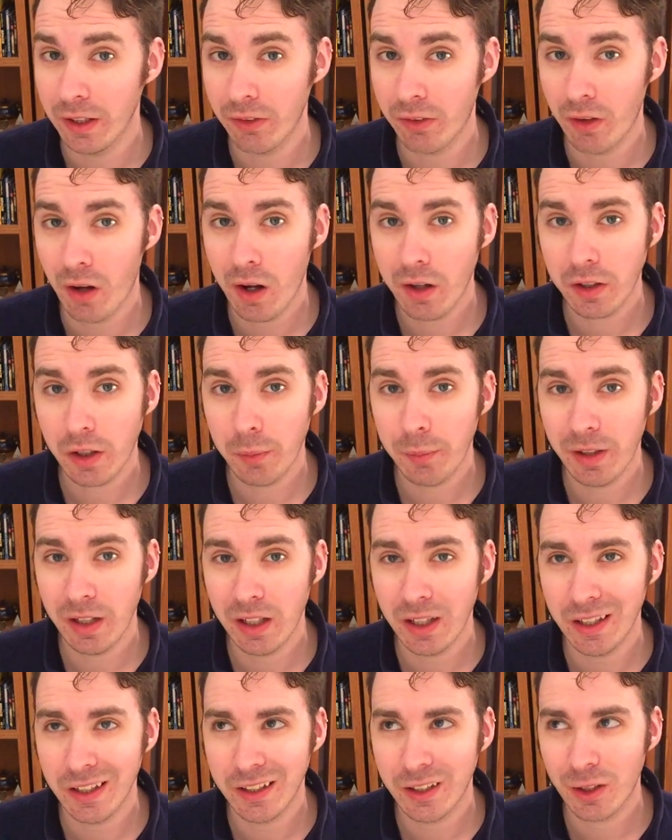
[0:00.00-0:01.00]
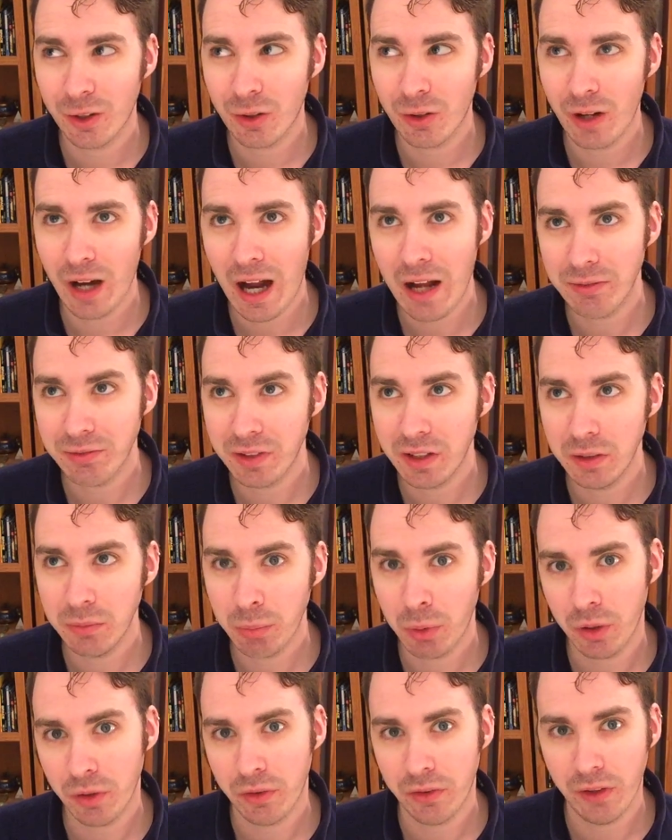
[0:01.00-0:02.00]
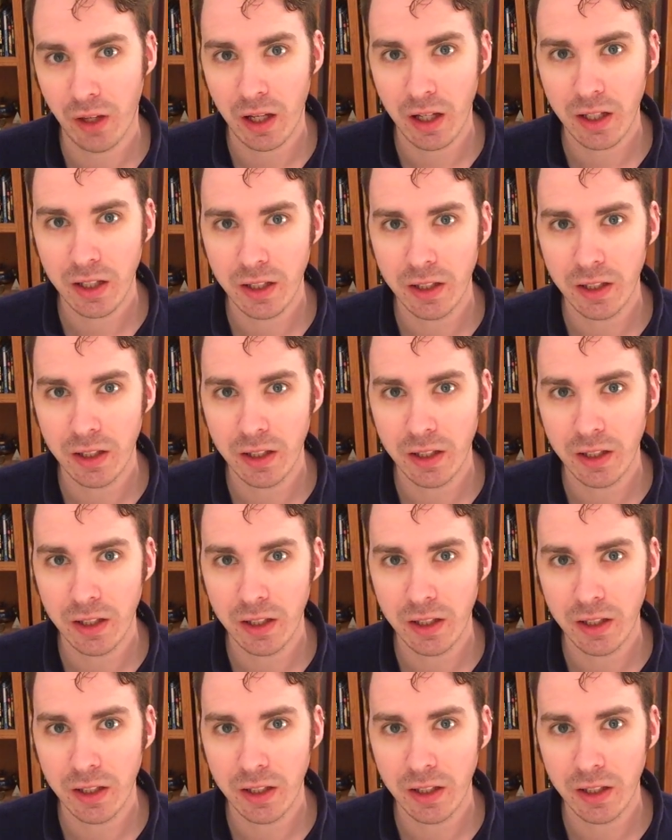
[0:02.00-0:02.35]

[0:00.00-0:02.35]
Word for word: It's not going to be crafting per se,